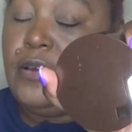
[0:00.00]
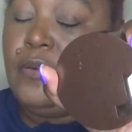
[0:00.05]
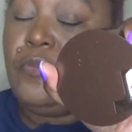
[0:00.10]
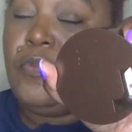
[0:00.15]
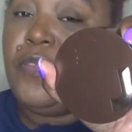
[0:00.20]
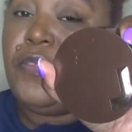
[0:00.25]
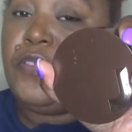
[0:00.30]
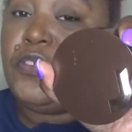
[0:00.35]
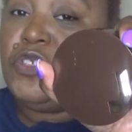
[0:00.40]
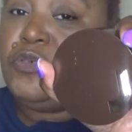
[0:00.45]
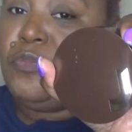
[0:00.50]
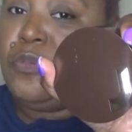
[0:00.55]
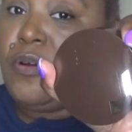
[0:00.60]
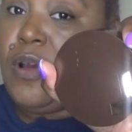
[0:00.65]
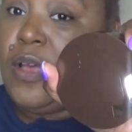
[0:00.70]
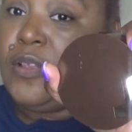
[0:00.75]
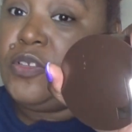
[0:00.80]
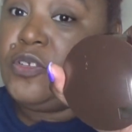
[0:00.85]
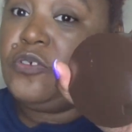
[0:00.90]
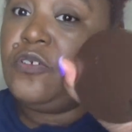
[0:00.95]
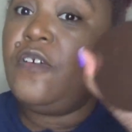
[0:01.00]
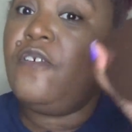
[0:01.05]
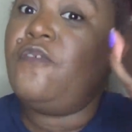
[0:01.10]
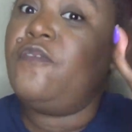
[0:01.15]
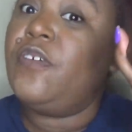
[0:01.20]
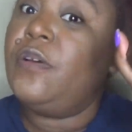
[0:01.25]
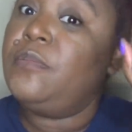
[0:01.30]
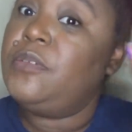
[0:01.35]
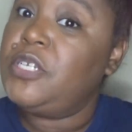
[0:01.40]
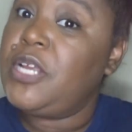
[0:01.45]
with this bronzer
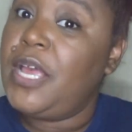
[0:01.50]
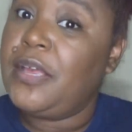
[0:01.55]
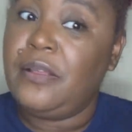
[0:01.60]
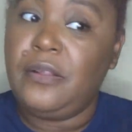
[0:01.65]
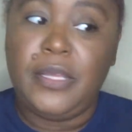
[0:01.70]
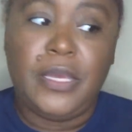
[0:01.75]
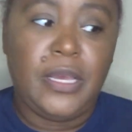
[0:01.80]
from Jaclyn